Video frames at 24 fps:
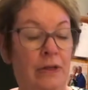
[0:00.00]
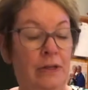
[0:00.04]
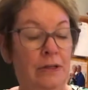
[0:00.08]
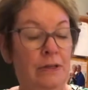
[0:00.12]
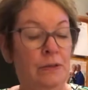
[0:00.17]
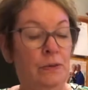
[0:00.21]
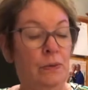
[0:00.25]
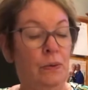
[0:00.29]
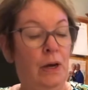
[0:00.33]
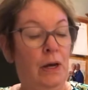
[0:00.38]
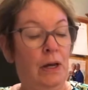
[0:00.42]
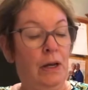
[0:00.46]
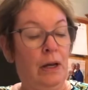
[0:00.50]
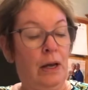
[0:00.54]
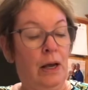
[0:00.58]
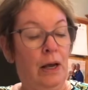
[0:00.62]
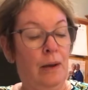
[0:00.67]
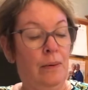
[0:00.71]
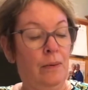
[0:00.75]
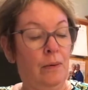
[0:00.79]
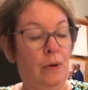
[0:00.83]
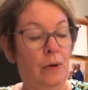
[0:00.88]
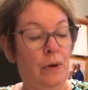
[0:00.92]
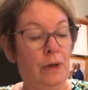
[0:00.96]
So on
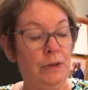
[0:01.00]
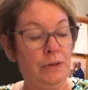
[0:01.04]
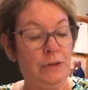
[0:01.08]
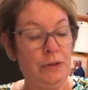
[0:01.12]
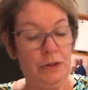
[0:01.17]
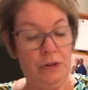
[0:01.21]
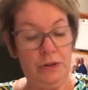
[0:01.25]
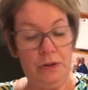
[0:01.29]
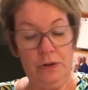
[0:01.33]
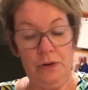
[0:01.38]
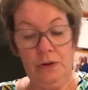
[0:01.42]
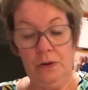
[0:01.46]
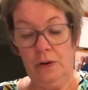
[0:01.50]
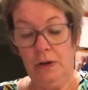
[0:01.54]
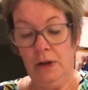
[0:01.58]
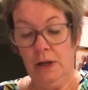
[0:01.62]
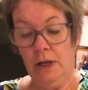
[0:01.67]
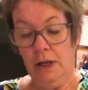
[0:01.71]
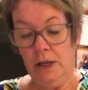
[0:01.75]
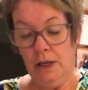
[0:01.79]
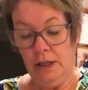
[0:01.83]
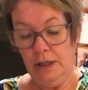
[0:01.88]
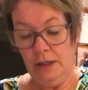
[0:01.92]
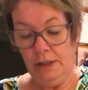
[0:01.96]
this one, I'm going to
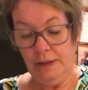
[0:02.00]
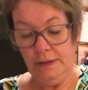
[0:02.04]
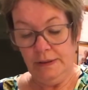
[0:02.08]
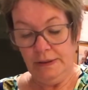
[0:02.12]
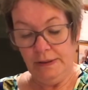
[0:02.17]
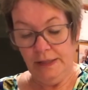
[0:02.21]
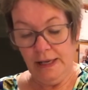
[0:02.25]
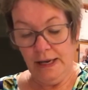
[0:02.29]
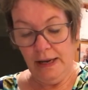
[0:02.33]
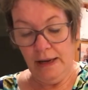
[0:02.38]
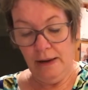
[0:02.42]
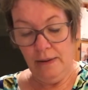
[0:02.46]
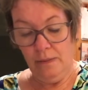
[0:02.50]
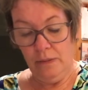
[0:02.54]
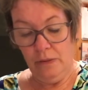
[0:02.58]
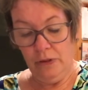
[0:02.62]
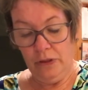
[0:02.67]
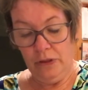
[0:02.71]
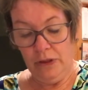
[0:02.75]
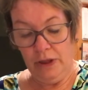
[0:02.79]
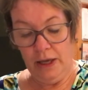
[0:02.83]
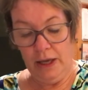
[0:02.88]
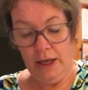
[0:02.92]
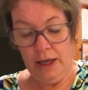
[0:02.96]
do the
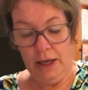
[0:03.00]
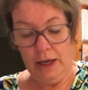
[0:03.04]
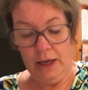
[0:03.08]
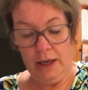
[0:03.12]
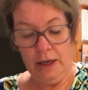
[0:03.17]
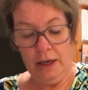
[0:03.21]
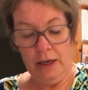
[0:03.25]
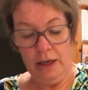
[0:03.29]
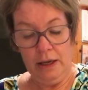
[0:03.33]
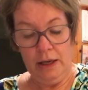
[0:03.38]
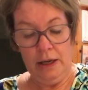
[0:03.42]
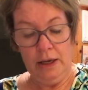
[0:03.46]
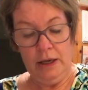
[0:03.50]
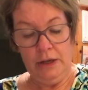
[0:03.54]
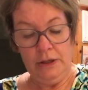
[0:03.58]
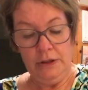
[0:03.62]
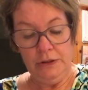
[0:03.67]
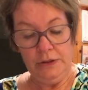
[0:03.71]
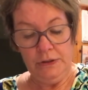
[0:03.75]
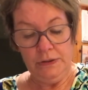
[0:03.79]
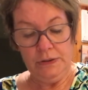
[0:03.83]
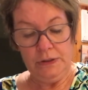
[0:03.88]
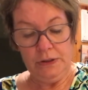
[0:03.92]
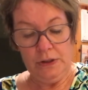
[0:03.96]
same
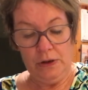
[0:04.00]
thing,